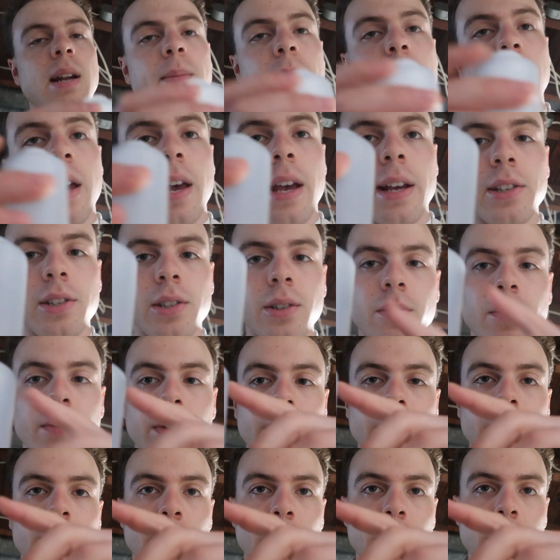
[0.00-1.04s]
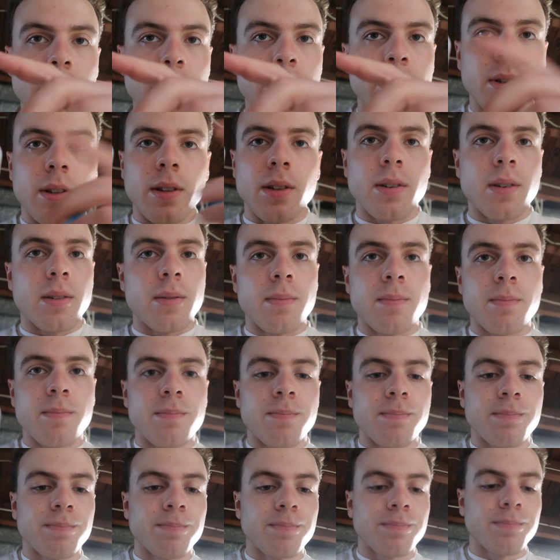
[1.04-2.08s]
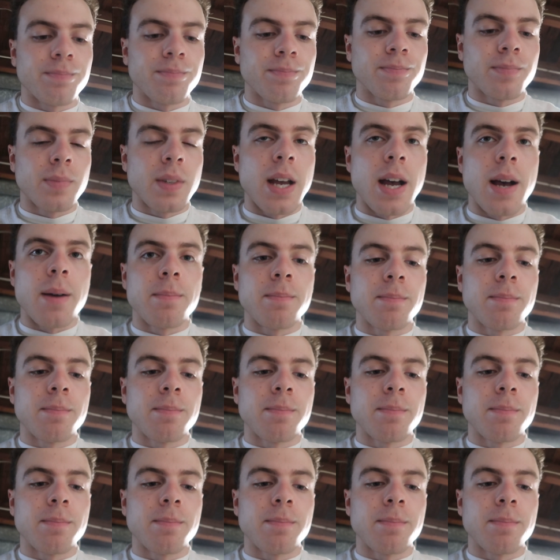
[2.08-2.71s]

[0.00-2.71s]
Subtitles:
I'm gonna actually fill it right up to the top.